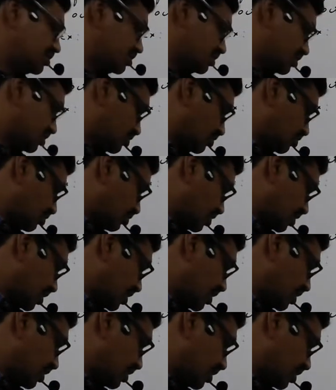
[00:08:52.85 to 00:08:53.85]
So
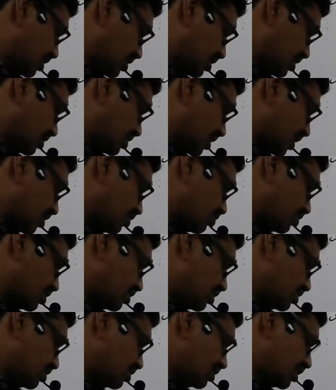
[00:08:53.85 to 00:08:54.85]
this
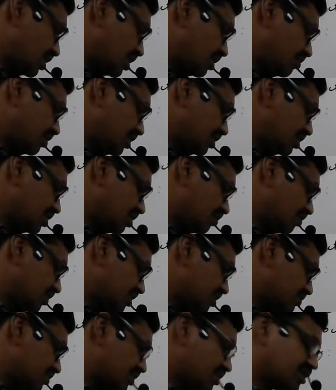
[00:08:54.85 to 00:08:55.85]
nitrogen element
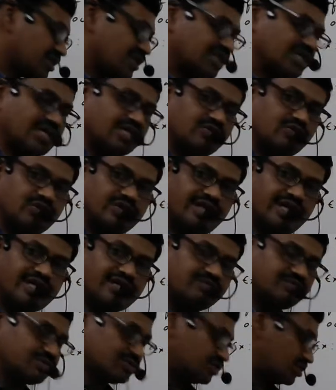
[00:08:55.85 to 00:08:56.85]
combines with 3 hydrogen
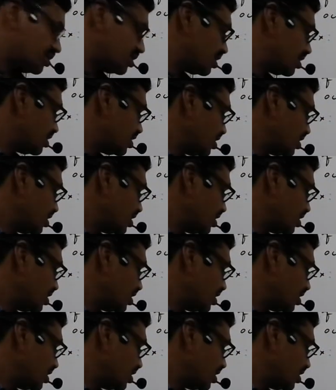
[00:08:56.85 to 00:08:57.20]
atoms, so that